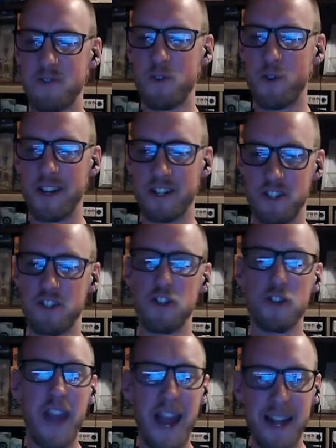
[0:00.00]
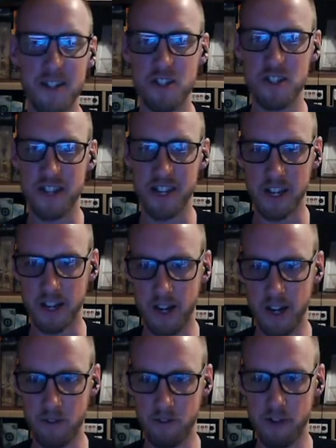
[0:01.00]
4 actions. So you can just take a
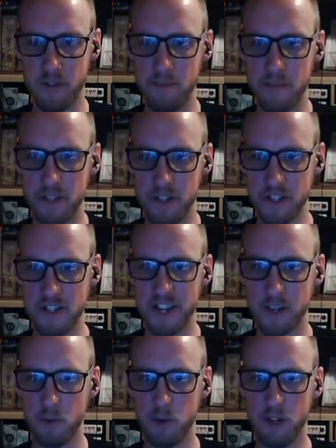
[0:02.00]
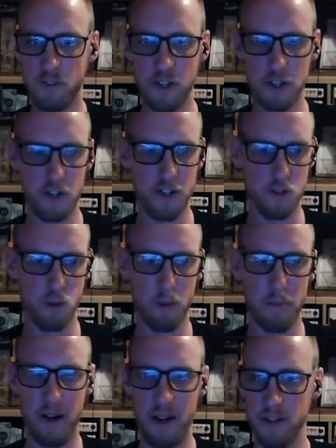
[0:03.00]
card, right? So you can take one off the draw
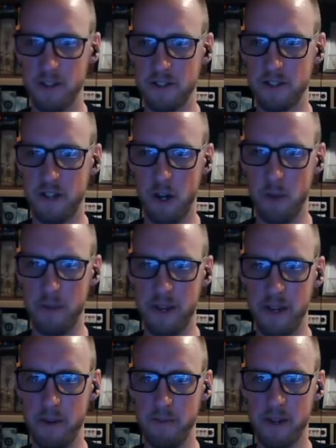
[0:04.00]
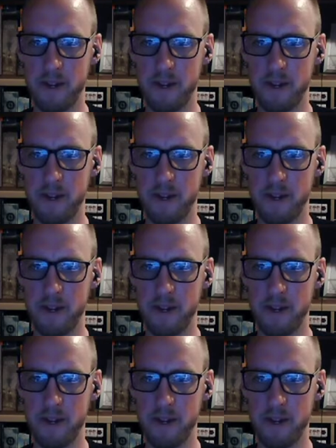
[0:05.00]
pile that's up here.